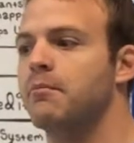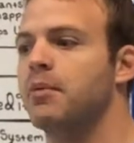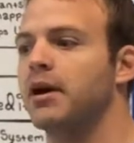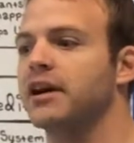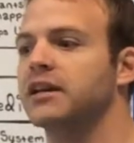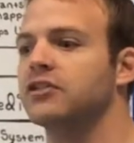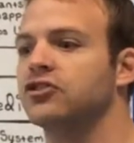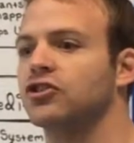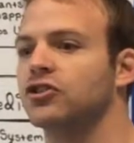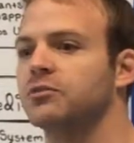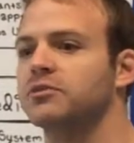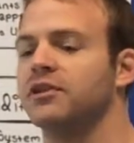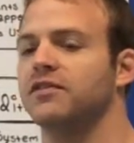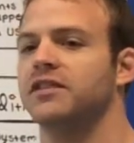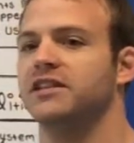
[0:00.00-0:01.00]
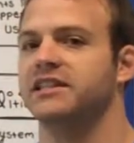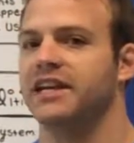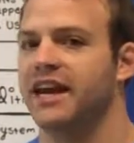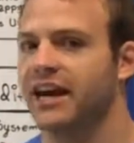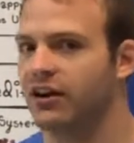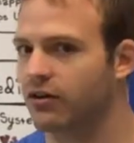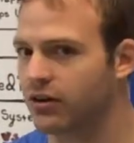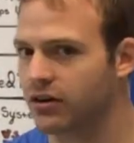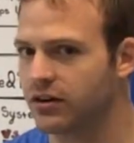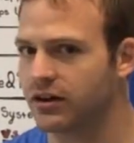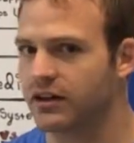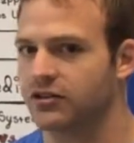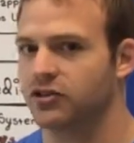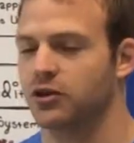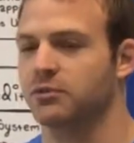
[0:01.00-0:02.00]
But in terms of the terror,
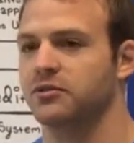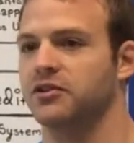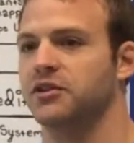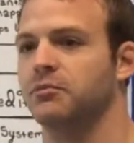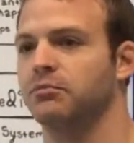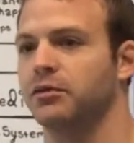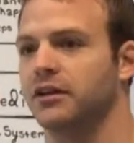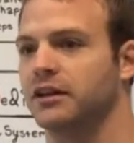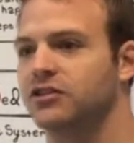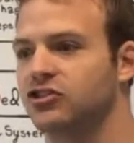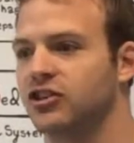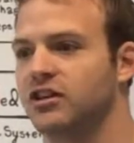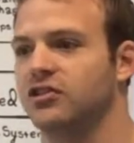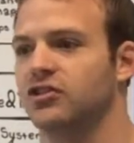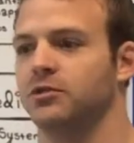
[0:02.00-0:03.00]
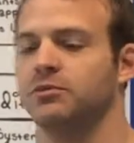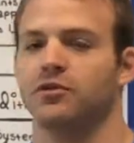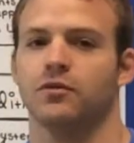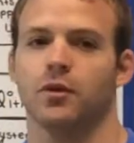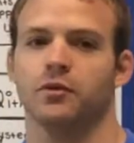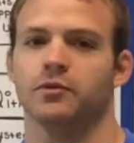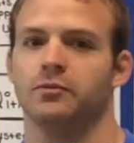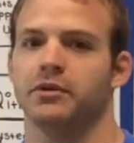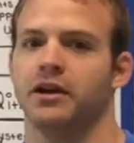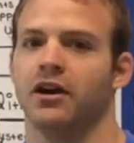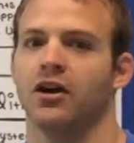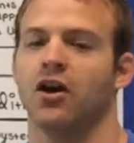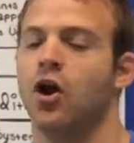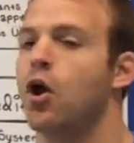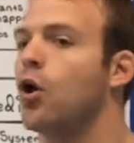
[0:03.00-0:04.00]
in terms of the bloodshed, in terms of
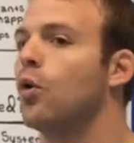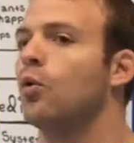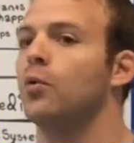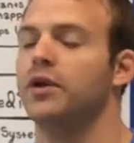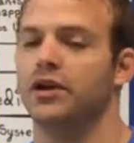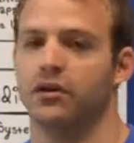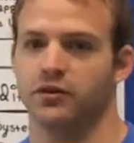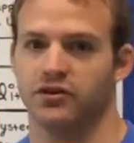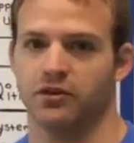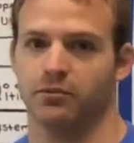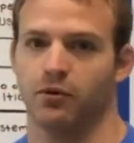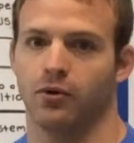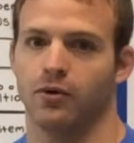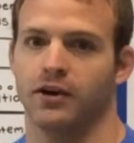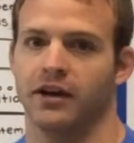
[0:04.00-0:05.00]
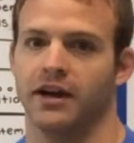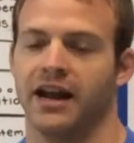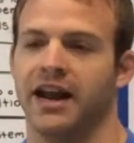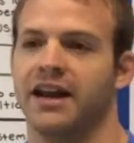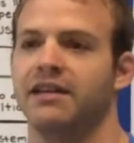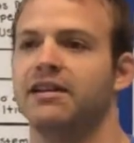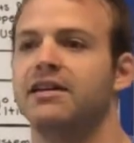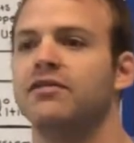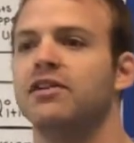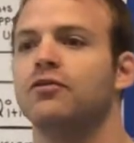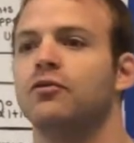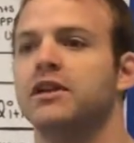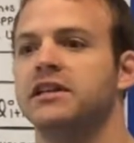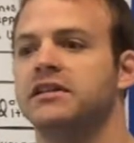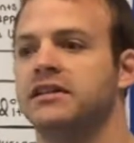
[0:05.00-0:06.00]
Robespierre, we don't support it. And even
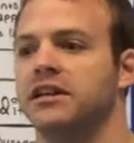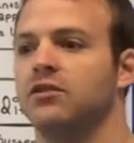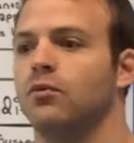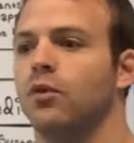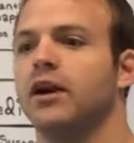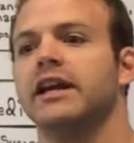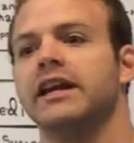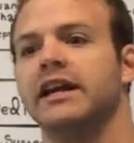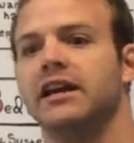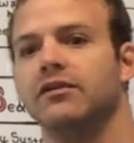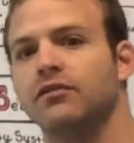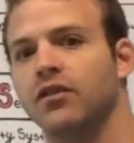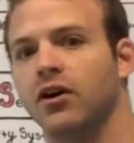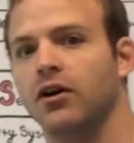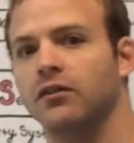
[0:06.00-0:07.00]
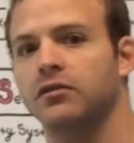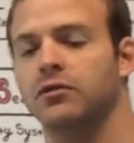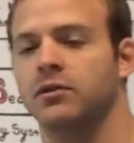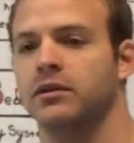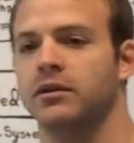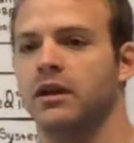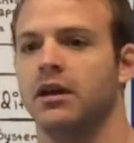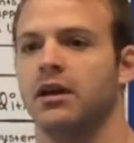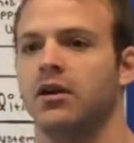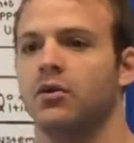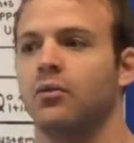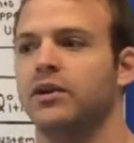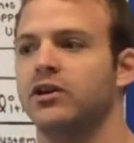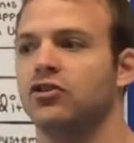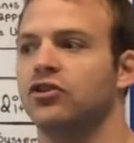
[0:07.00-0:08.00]
if we did want to get involved,
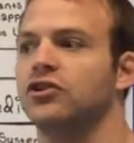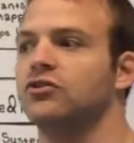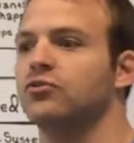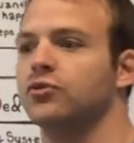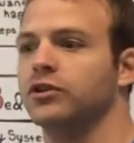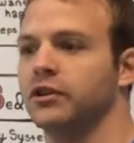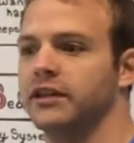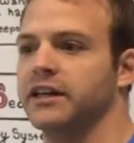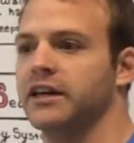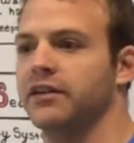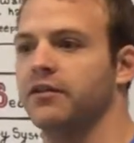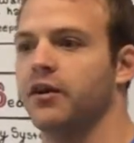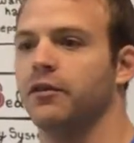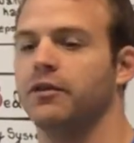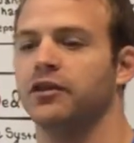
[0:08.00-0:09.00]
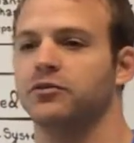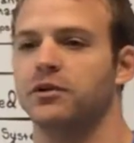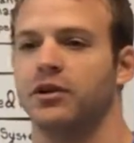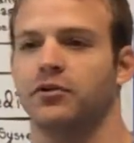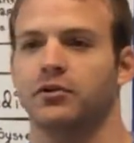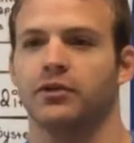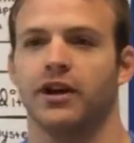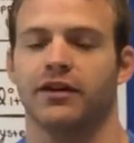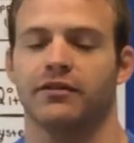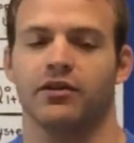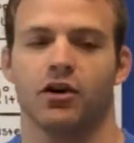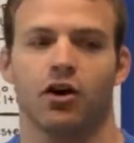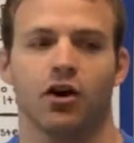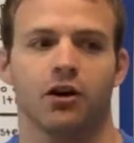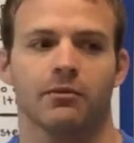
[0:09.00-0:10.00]
we couldn't really get involved because we don't really have an
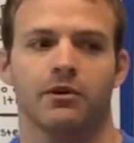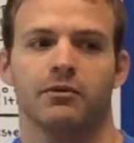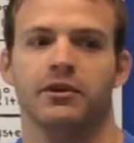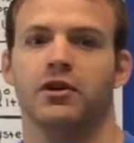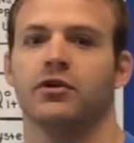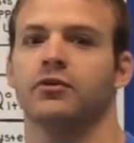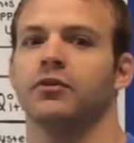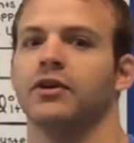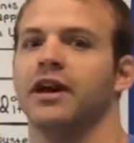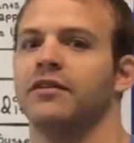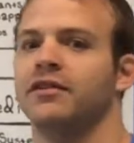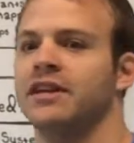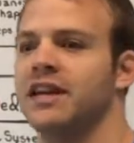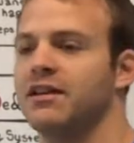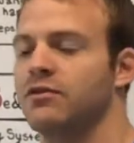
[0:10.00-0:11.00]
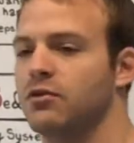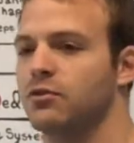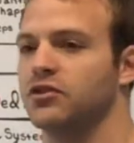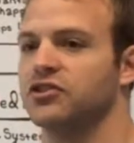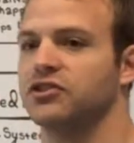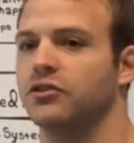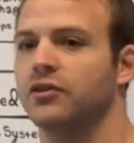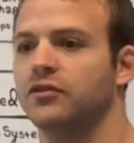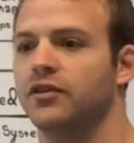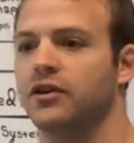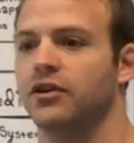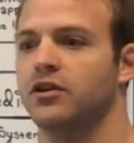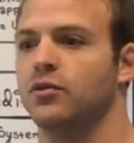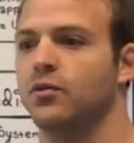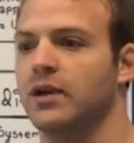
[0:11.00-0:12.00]
army, we don't really have a navy. We're still a
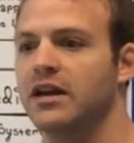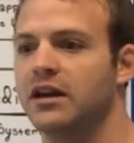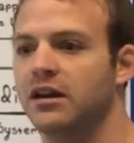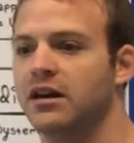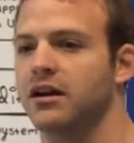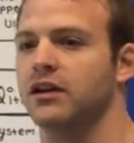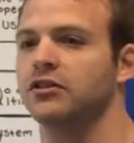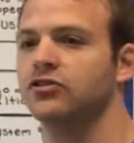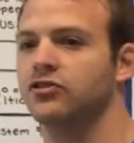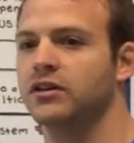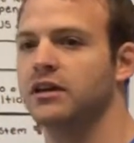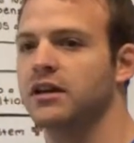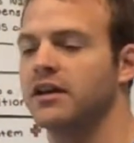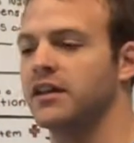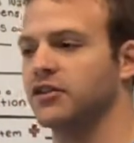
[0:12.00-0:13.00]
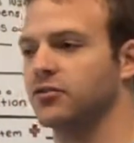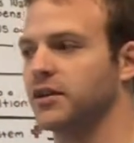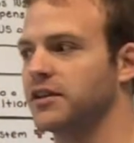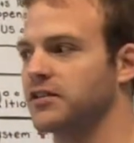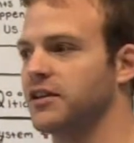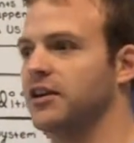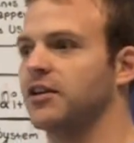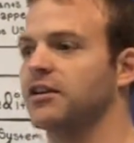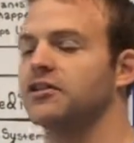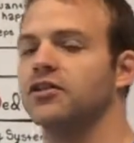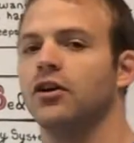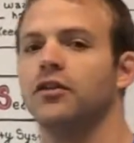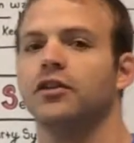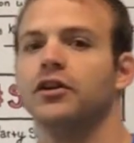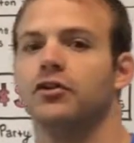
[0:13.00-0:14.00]
very weak country. That's why this era is
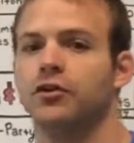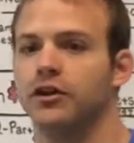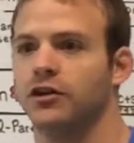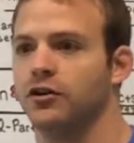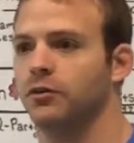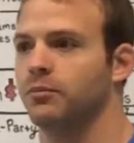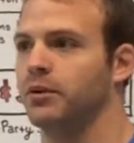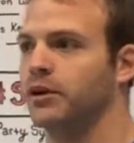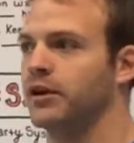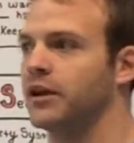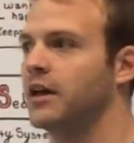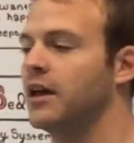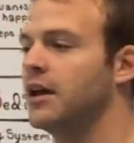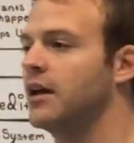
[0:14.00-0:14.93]
called the critical period.